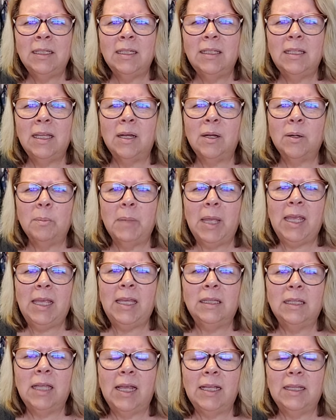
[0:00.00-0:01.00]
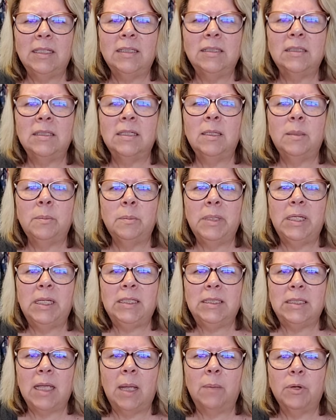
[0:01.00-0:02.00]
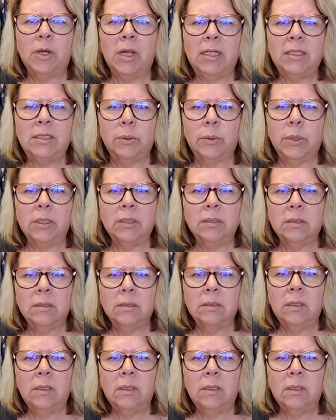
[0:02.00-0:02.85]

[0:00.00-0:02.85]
that are making like these little mini samurai swords